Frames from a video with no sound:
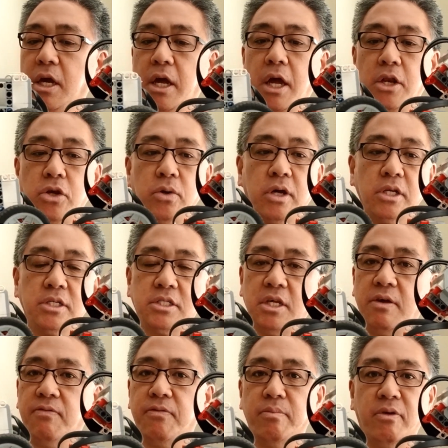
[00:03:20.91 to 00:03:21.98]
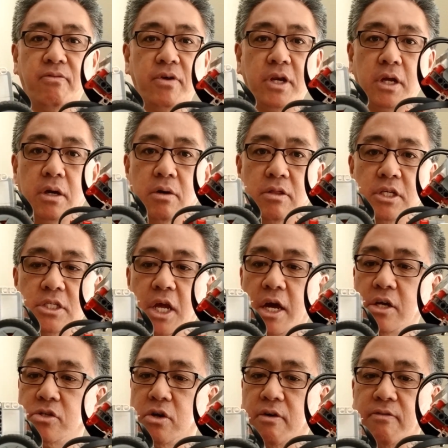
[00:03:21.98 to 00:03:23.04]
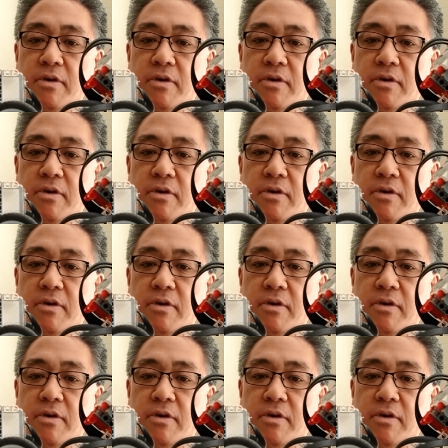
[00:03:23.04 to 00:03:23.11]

And you can see from the video, these guys are